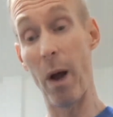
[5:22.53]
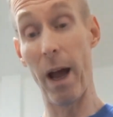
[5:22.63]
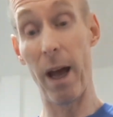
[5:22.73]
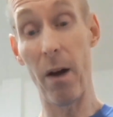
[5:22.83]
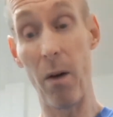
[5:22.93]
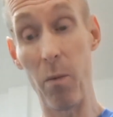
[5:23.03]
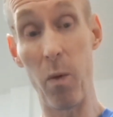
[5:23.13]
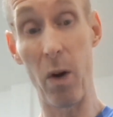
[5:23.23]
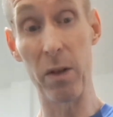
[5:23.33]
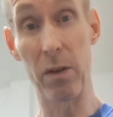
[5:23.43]
where I
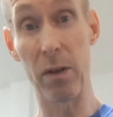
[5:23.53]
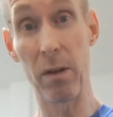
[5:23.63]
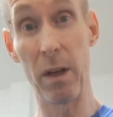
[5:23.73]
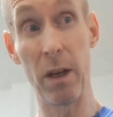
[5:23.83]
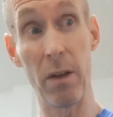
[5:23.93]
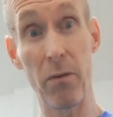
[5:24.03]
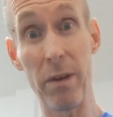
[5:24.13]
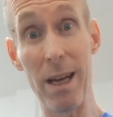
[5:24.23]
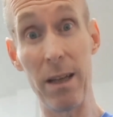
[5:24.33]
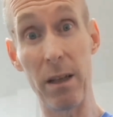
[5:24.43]
was
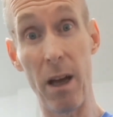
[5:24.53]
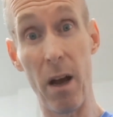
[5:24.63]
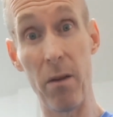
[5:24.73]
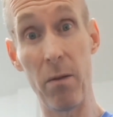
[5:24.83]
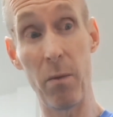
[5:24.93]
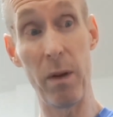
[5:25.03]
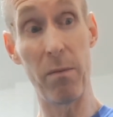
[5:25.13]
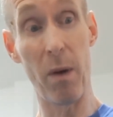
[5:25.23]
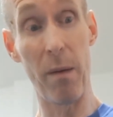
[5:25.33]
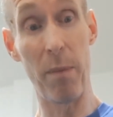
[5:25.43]
3 years ago
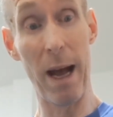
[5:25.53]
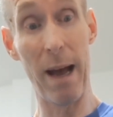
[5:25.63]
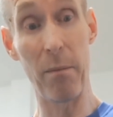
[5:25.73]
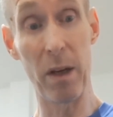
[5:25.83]
with my ban,